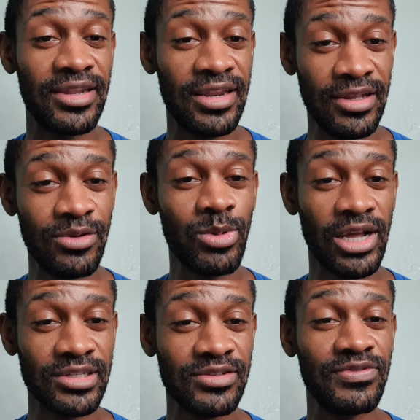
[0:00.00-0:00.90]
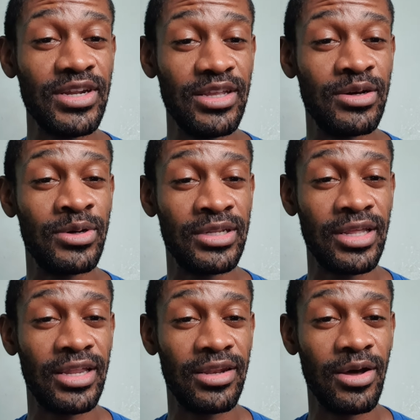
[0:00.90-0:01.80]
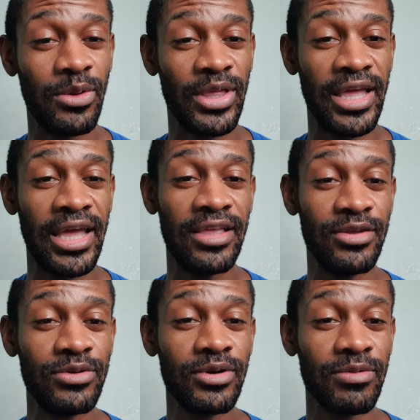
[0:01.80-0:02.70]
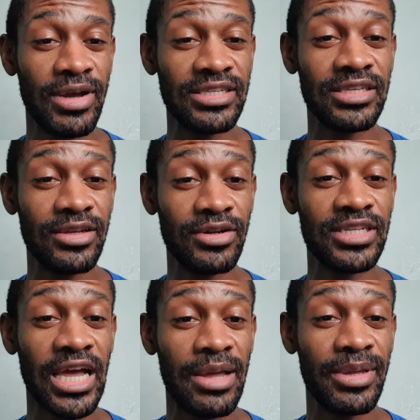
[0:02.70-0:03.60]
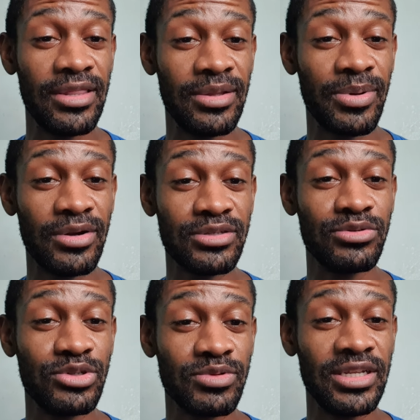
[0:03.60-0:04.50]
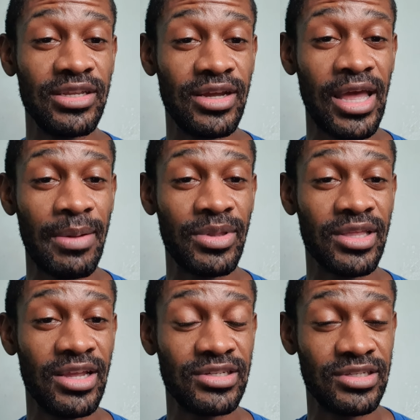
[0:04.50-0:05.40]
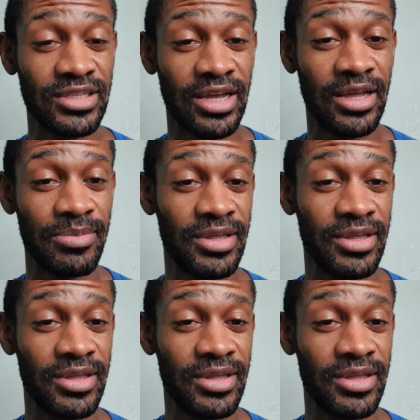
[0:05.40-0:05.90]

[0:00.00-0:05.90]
they need to watch this video and know that, hey, you are wasting your time and the person who's reading your application's time.